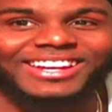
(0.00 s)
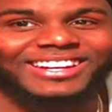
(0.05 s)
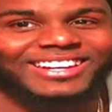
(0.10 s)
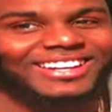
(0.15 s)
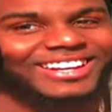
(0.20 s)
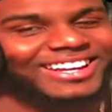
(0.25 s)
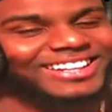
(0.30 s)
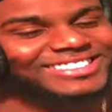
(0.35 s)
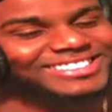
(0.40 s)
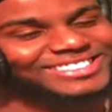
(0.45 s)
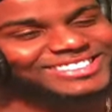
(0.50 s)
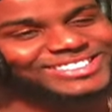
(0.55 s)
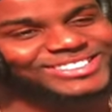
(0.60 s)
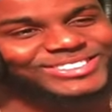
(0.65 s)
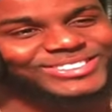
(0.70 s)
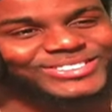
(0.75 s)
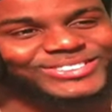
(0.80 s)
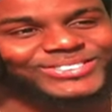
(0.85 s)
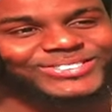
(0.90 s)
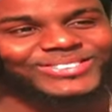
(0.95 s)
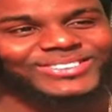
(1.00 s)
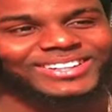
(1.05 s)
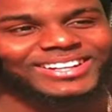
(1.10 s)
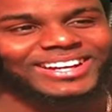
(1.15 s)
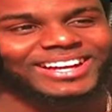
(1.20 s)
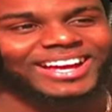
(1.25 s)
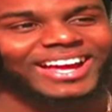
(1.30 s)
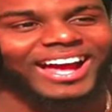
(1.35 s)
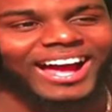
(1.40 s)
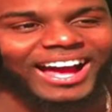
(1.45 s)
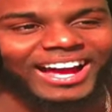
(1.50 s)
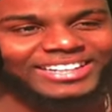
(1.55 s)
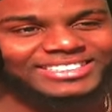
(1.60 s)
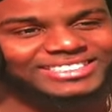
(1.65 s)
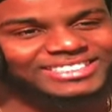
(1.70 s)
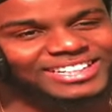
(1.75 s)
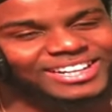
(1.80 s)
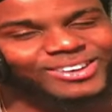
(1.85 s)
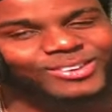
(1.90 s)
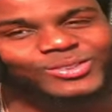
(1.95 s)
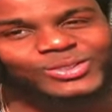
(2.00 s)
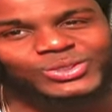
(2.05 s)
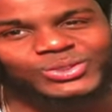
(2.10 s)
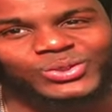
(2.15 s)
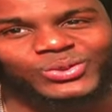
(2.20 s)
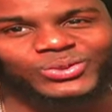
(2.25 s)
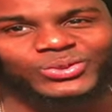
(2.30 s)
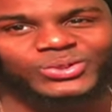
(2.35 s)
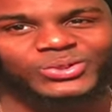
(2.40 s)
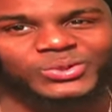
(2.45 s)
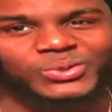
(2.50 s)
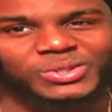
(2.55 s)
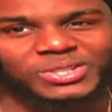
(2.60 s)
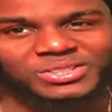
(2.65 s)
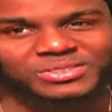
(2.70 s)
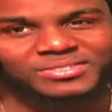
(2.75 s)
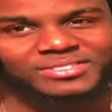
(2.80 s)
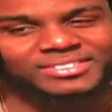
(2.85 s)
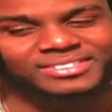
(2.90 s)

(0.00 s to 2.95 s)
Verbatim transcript: next to you. I said I was gonna do this one.